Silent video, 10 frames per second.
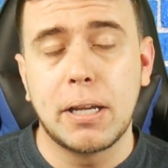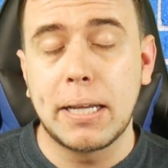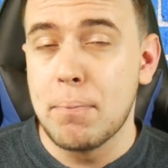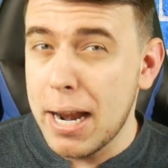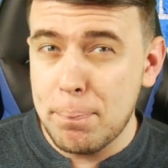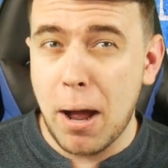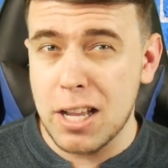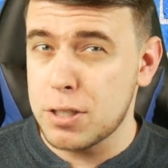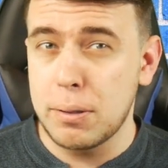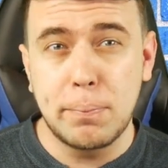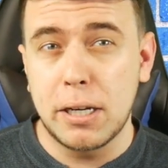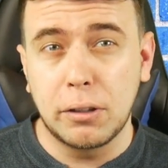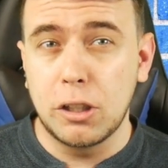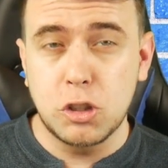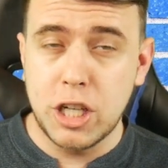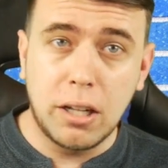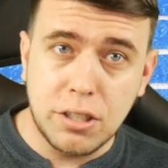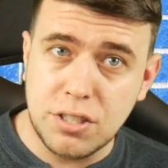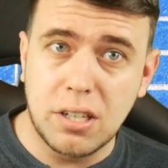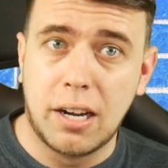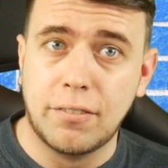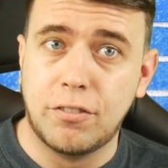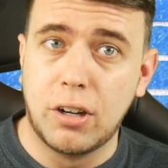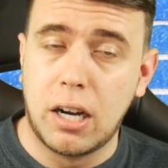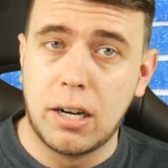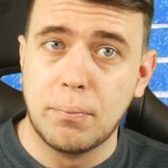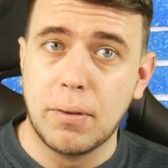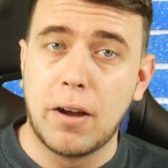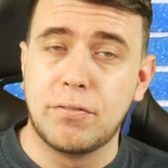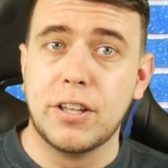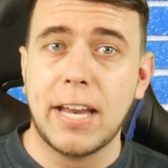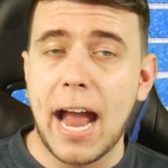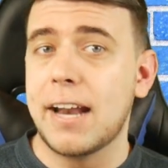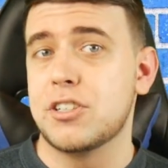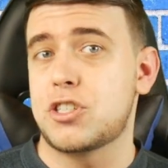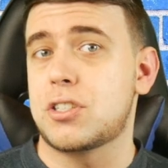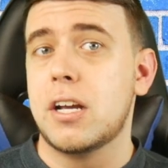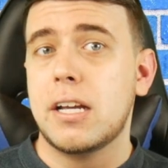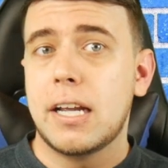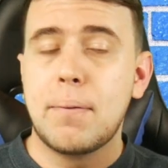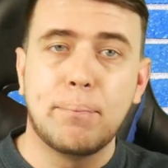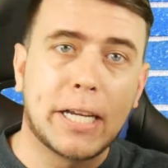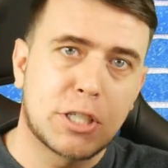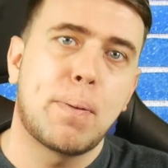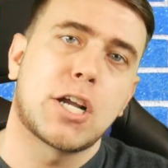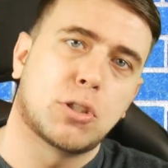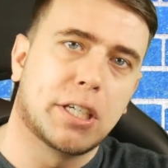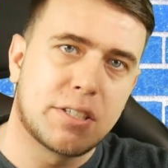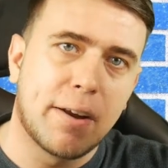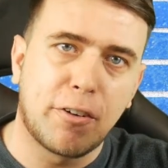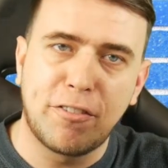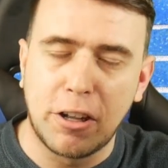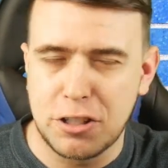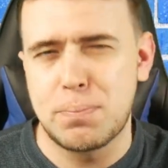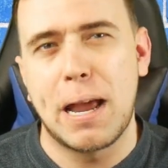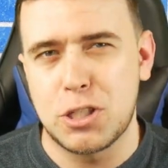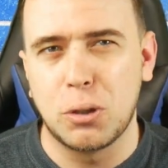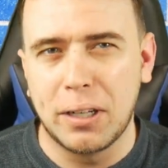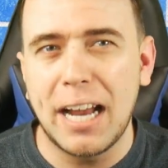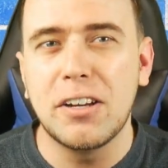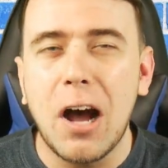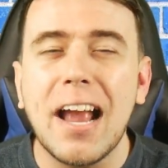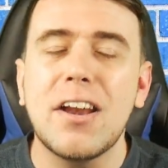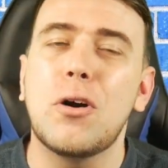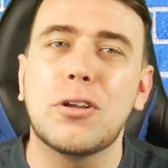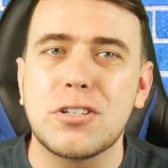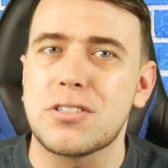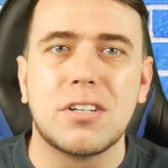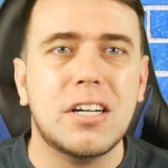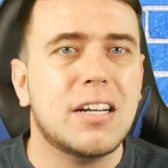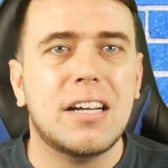he might have possibly been a little jealous of um, of the dad and just him being special he's never felt special and i know i know there's